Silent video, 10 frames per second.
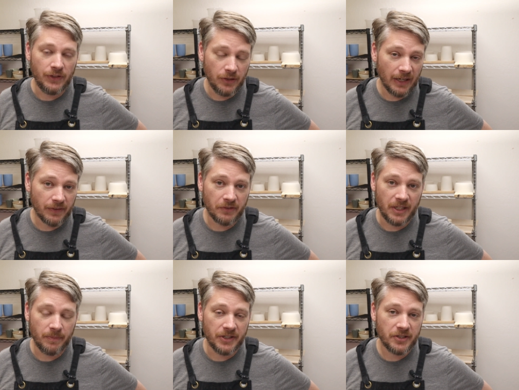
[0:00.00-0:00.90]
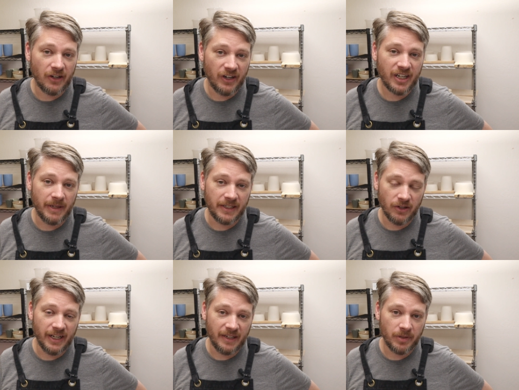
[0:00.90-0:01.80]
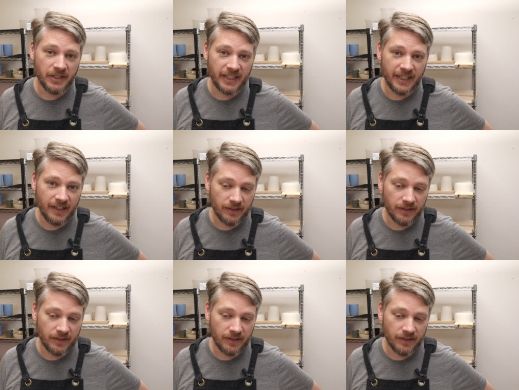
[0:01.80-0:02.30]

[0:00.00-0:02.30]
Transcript: If you do have a 3D printer, I recommend go ahead and printing it